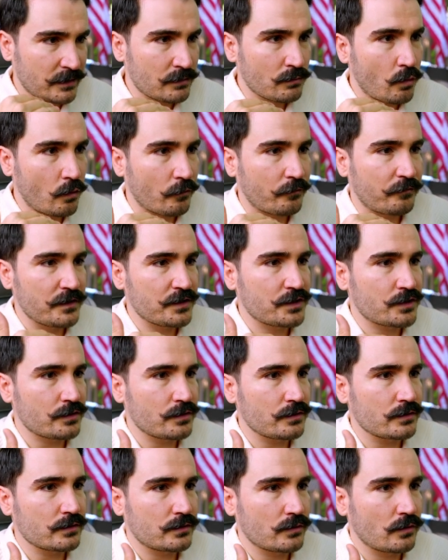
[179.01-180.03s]
more
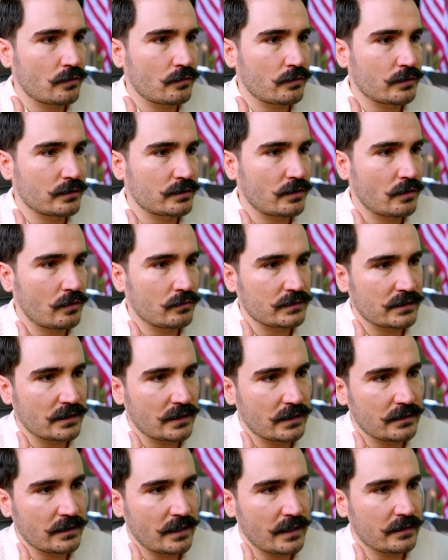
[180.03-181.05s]
features, so it goes
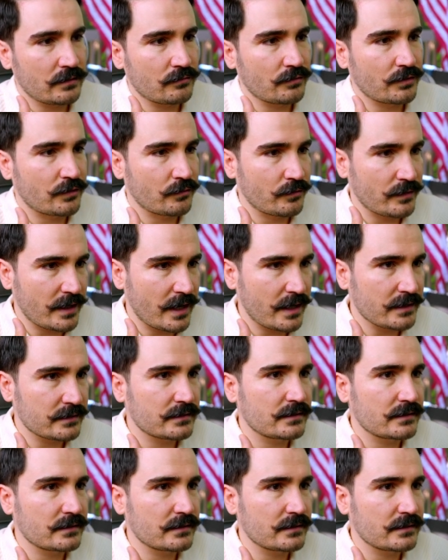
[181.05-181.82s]
in and recreates